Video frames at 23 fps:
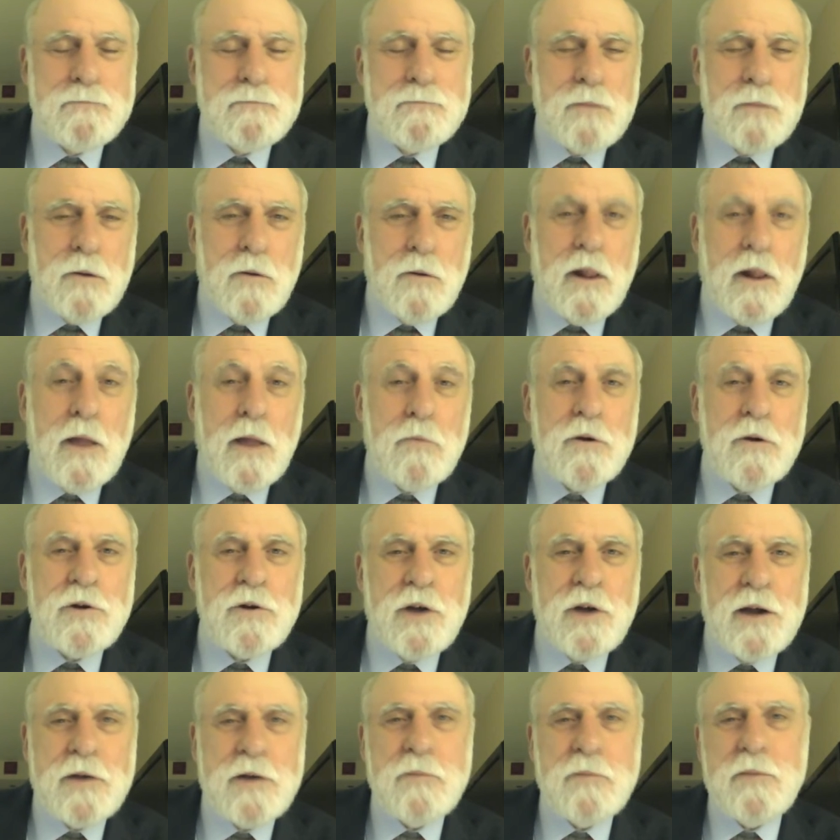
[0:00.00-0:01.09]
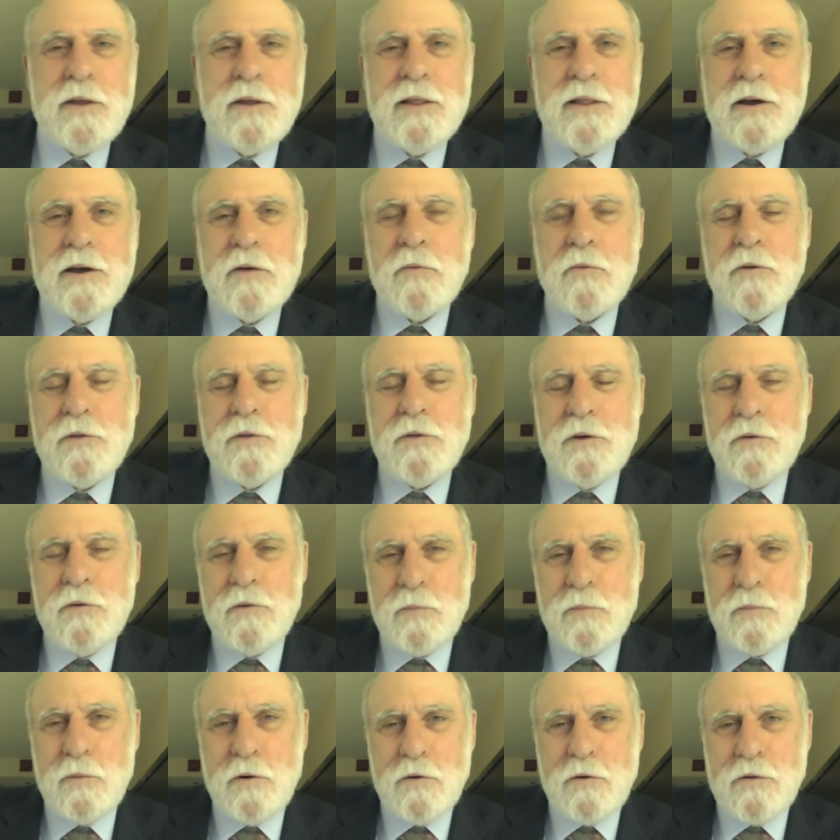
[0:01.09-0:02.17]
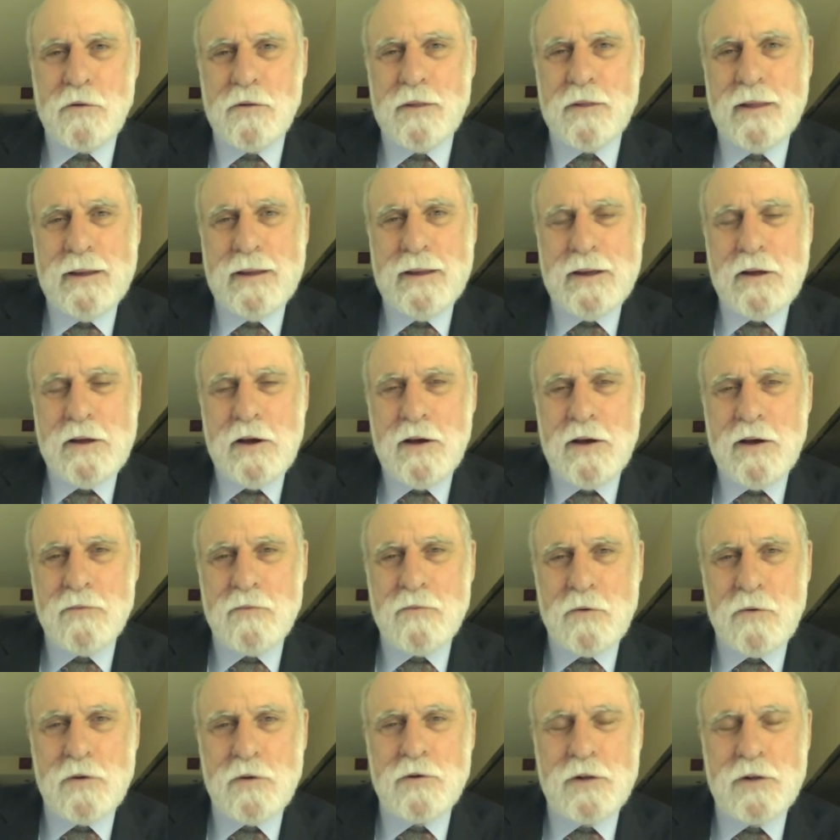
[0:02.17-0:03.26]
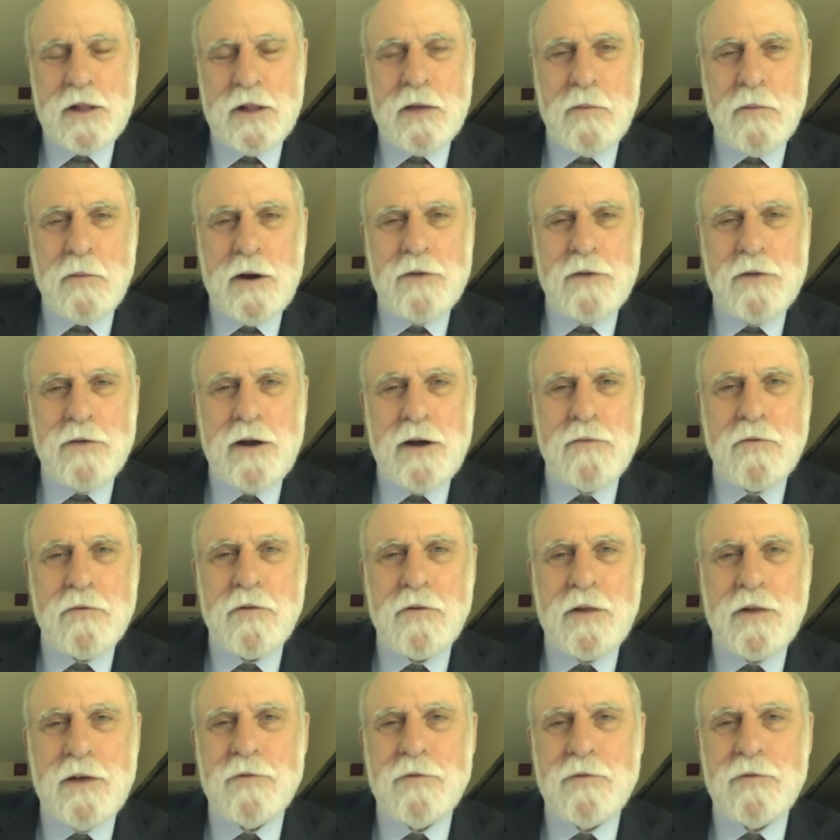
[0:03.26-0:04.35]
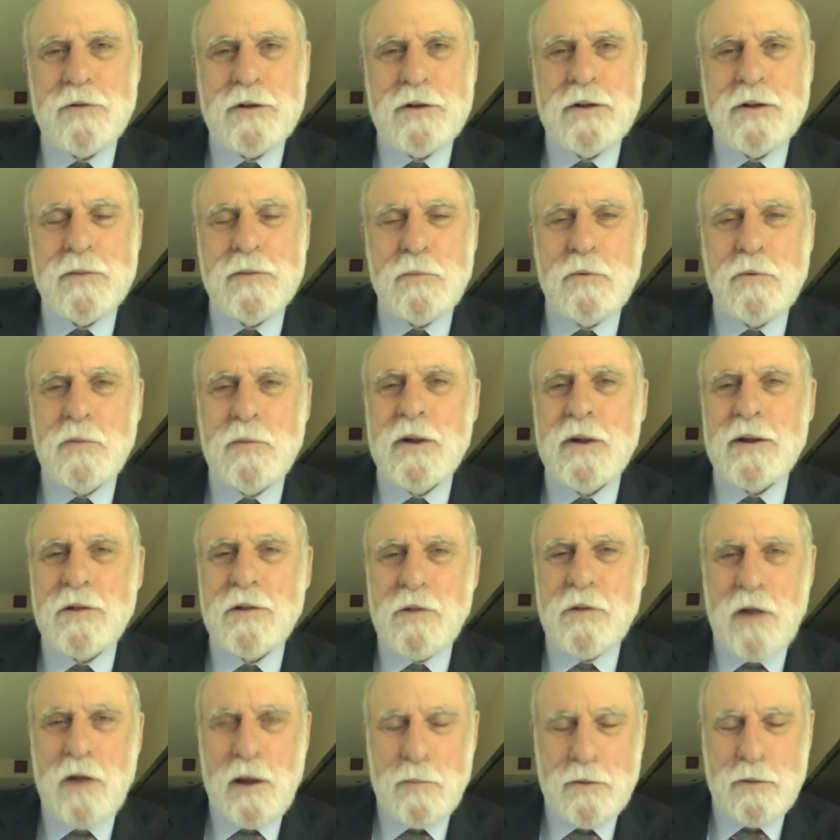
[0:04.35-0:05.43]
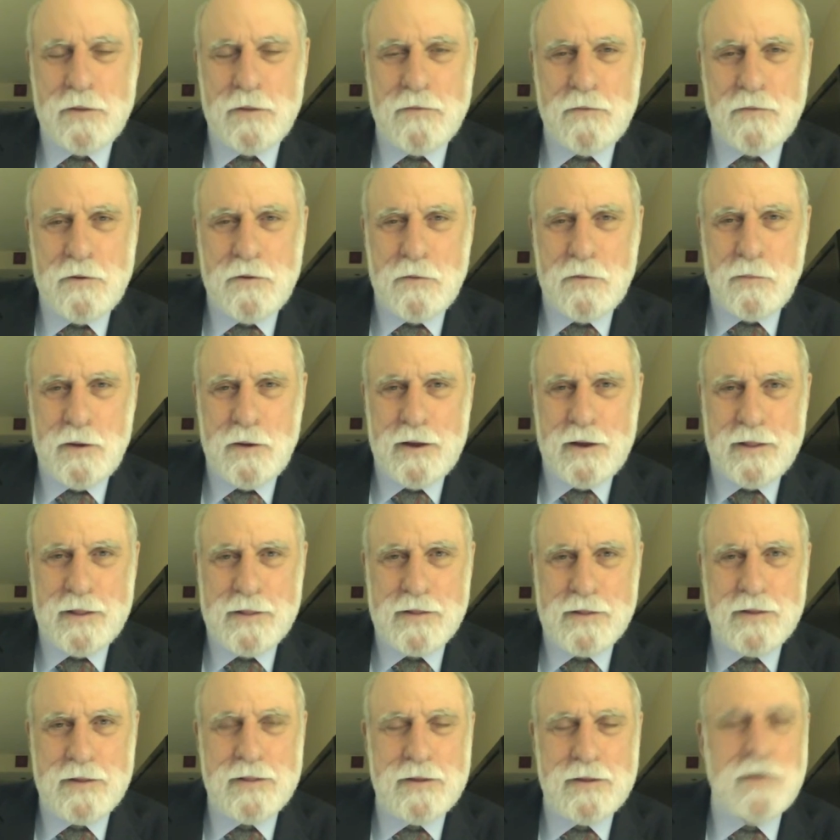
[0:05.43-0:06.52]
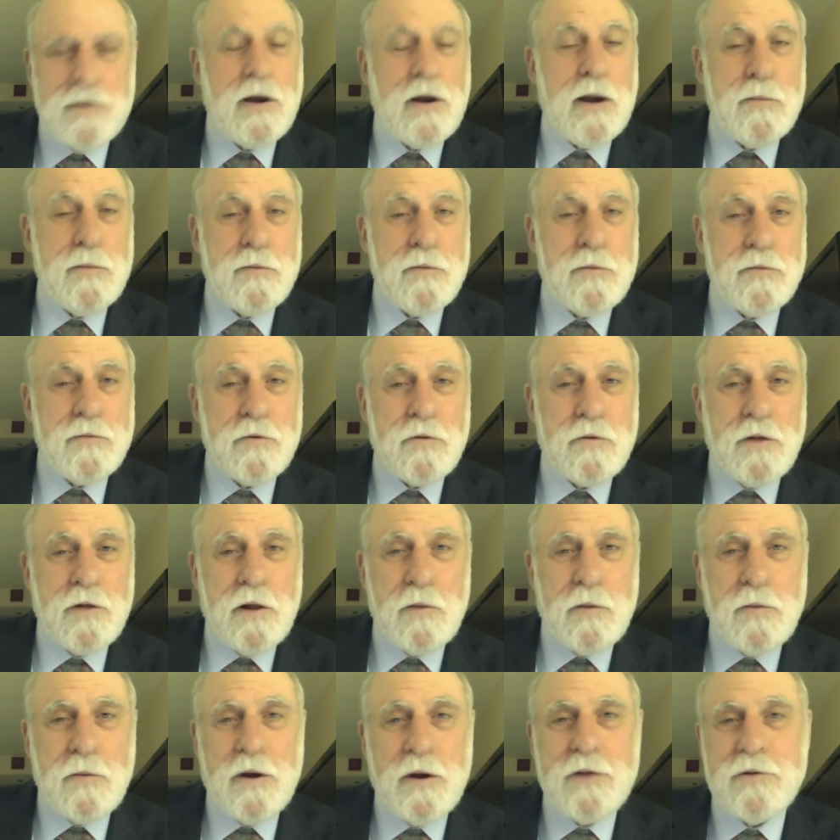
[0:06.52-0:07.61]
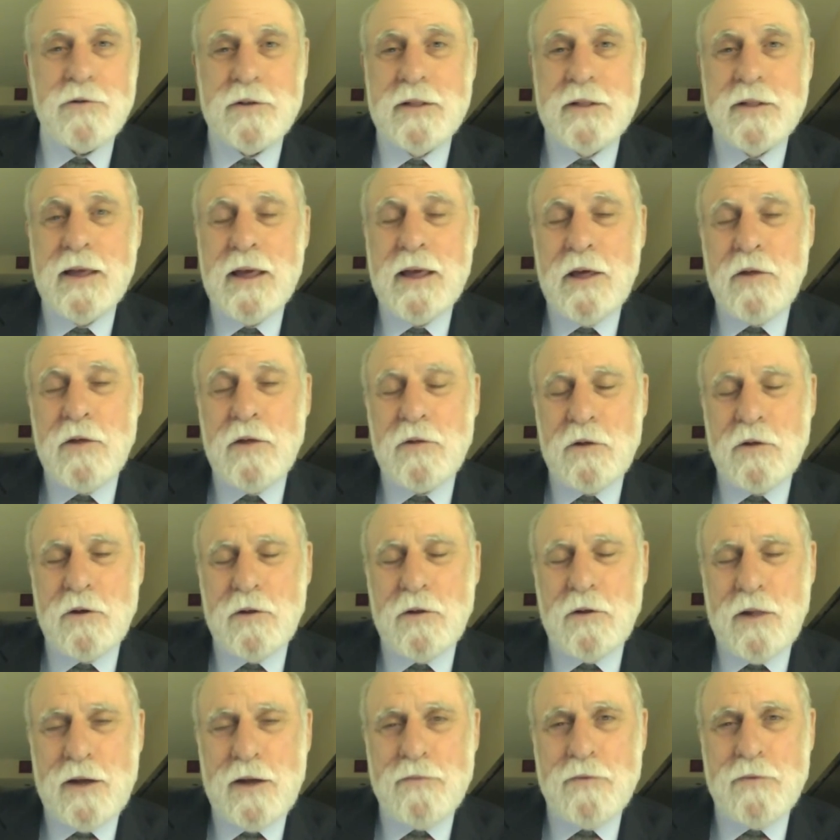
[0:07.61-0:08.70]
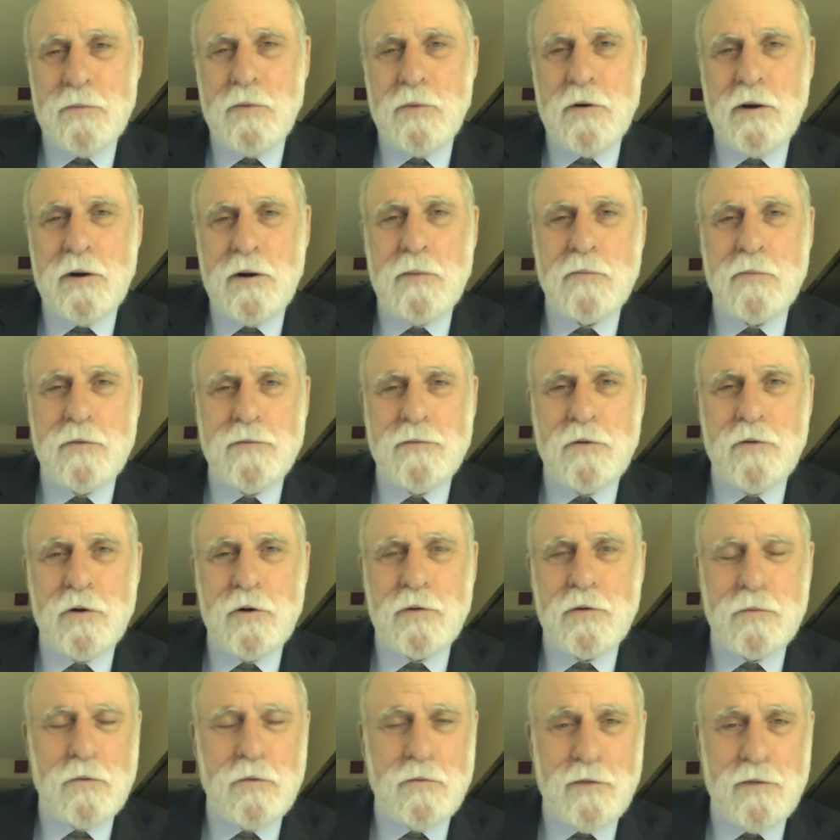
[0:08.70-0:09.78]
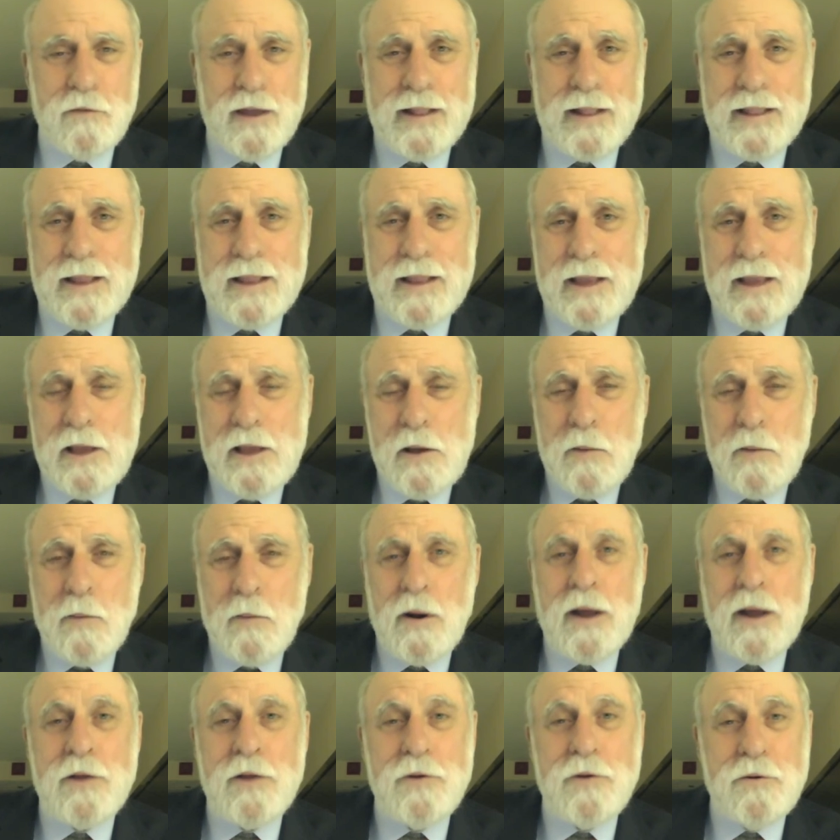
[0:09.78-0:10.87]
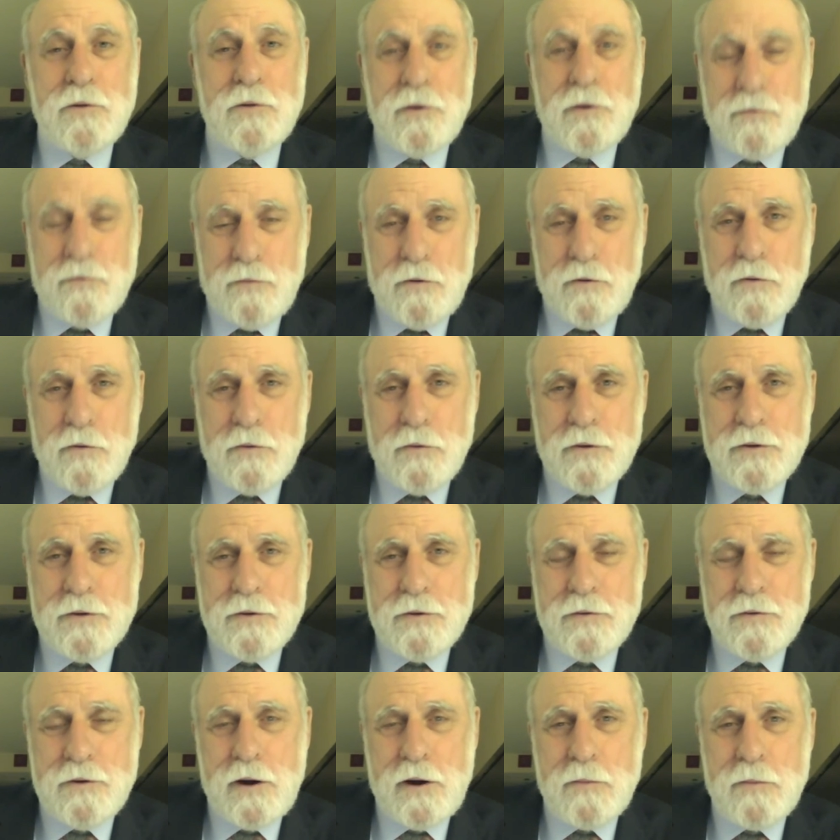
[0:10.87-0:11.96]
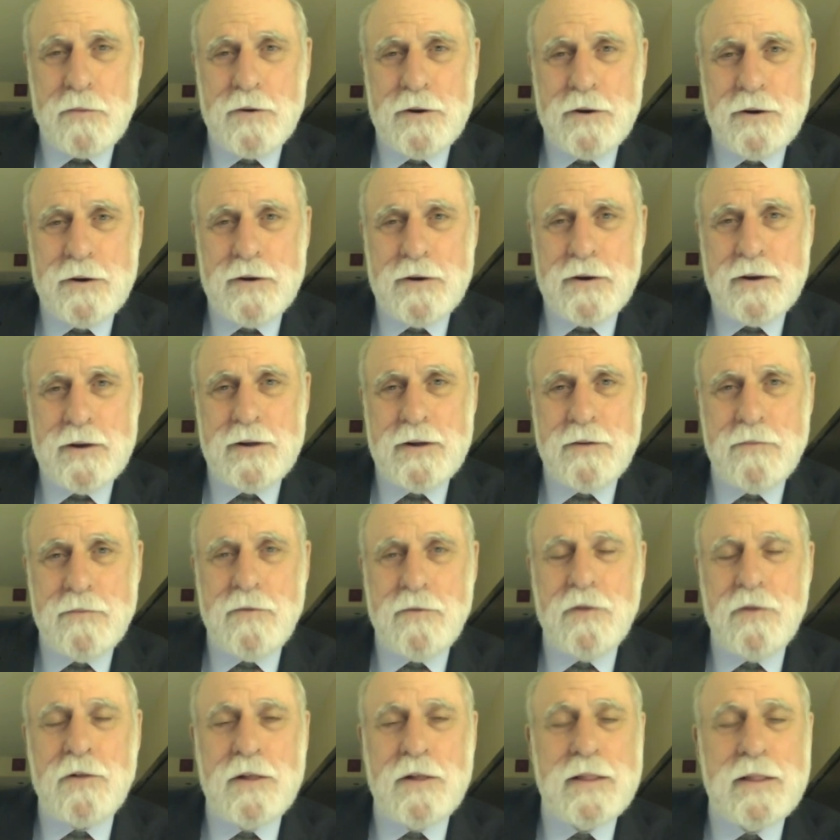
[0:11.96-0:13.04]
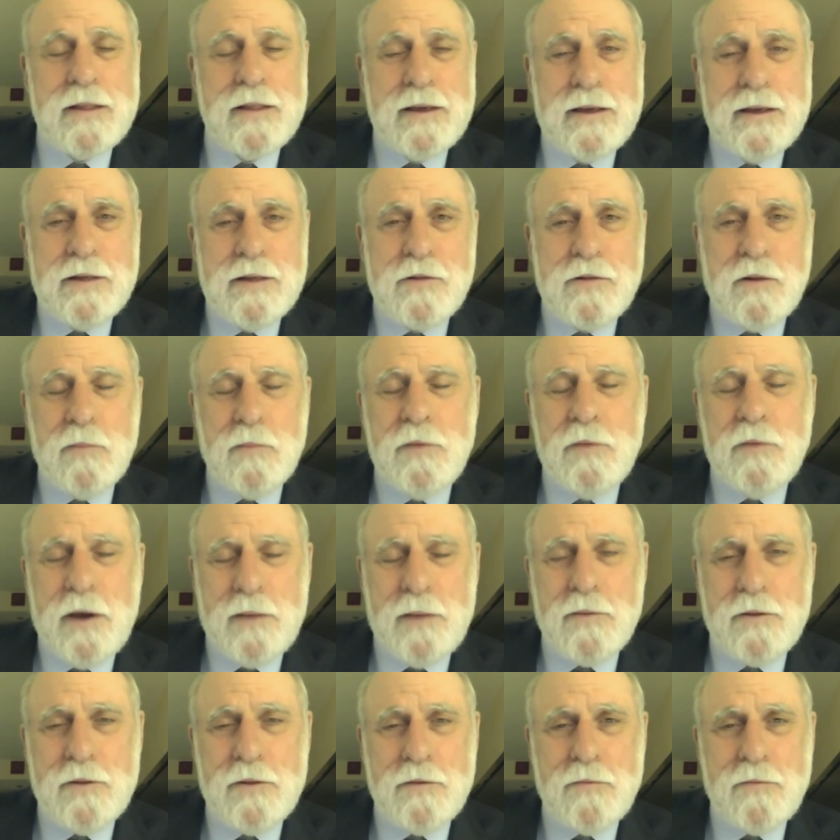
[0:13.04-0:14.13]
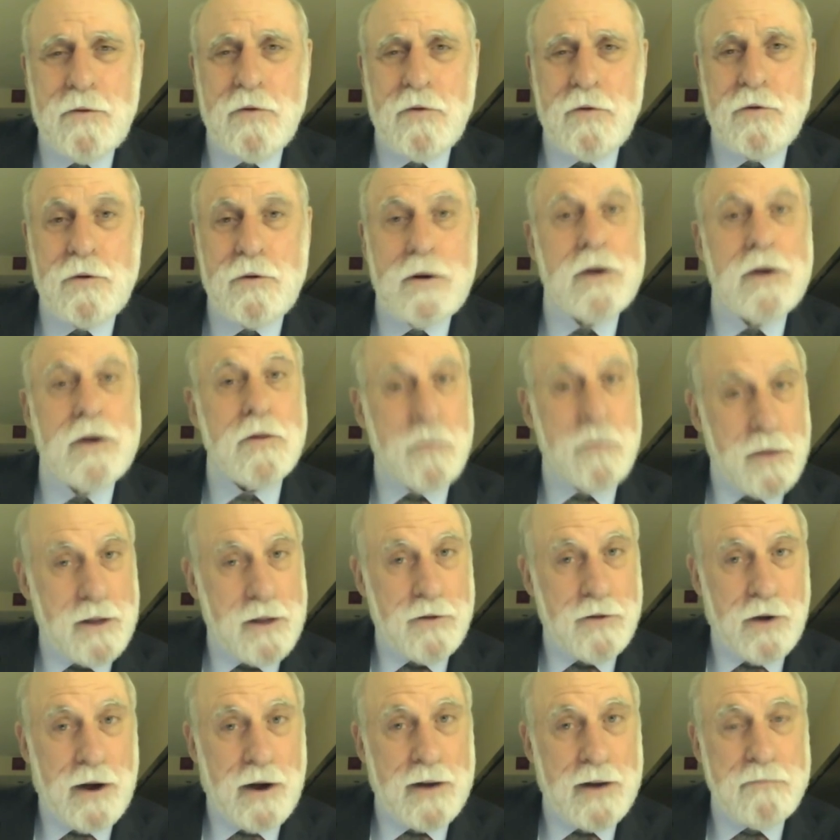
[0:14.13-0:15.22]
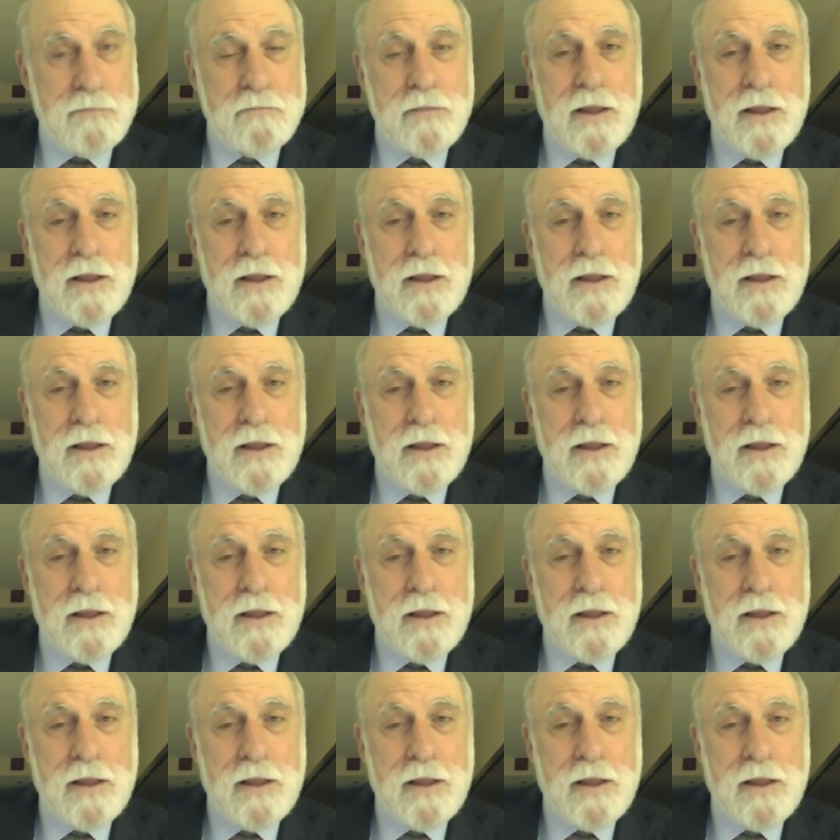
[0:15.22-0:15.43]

Well, I wish I could be there with you in person. Unfortunately, my travel schedule didn't permit a stop in the Philippines at the time of your celebration, so you'll have to put up with virtual Vint, but I do look forward to an opportunity to visit sometime in the future, and in the meantime,